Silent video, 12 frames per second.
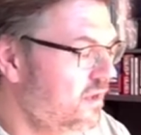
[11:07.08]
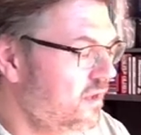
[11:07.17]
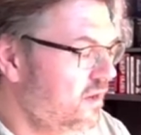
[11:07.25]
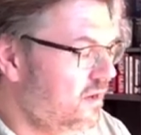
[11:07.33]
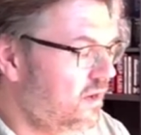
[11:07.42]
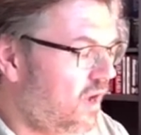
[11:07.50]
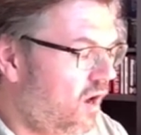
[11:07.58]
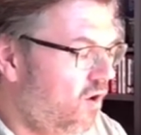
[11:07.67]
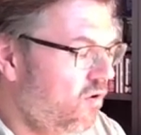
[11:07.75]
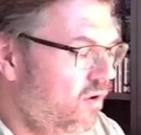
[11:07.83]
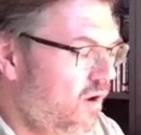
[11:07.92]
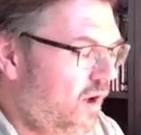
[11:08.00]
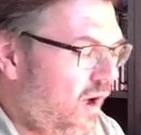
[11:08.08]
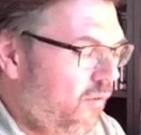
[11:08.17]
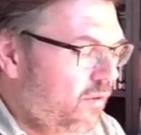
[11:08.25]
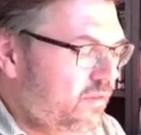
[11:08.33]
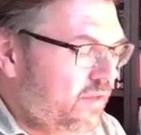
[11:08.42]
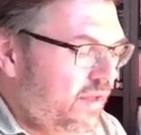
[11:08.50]
Now I
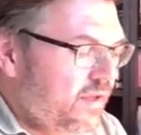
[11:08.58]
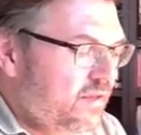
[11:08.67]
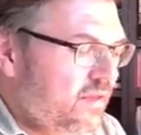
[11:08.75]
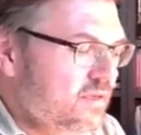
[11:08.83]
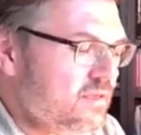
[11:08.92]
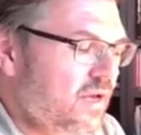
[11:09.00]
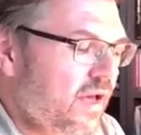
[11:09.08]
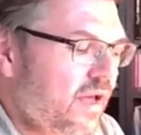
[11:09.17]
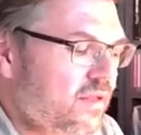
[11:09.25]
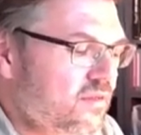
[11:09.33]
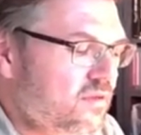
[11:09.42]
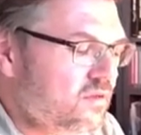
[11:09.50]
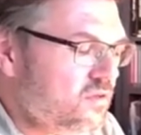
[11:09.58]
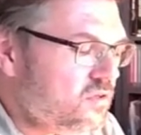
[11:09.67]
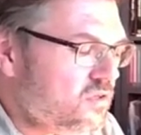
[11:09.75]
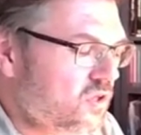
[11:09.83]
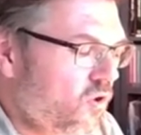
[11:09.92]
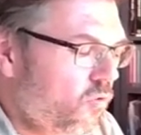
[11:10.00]
will take this and
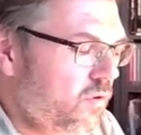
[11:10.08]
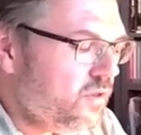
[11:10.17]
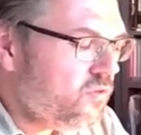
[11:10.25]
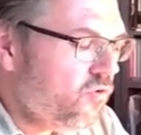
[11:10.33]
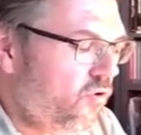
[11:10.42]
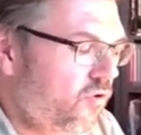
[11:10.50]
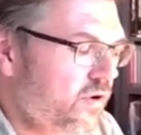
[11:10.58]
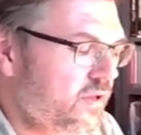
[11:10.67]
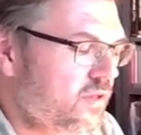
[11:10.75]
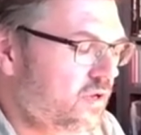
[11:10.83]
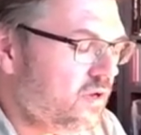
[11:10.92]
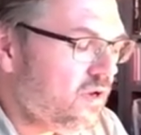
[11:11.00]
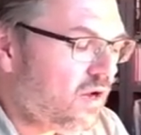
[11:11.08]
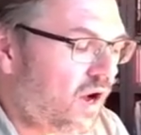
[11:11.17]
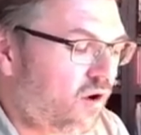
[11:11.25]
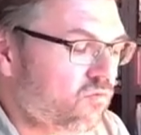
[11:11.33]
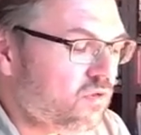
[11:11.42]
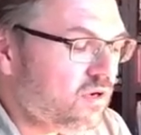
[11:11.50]
slowly turn it
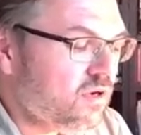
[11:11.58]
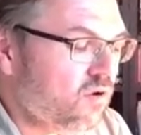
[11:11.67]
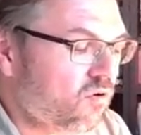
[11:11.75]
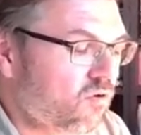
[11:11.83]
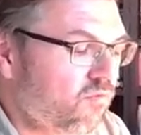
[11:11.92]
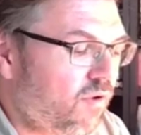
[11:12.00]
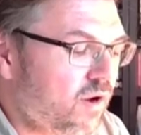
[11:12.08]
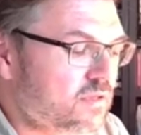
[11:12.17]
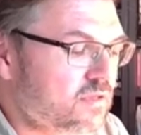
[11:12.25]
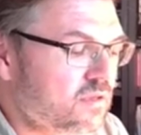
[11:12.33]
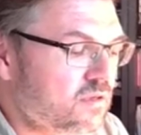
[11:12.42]
counterclockwise.